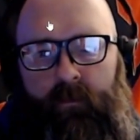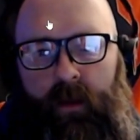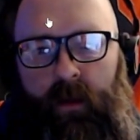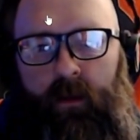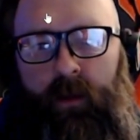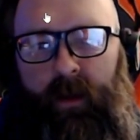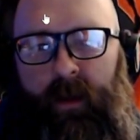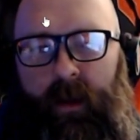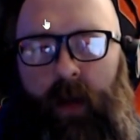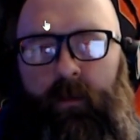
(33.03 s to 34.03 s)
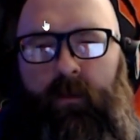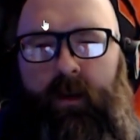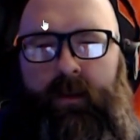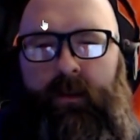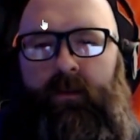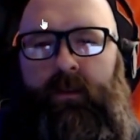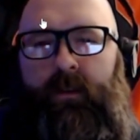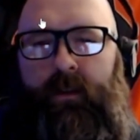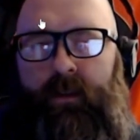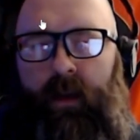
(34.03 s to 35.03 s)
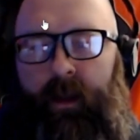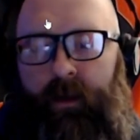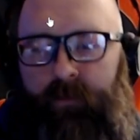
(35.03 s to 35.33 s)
I don't like my camera resolution. It's not like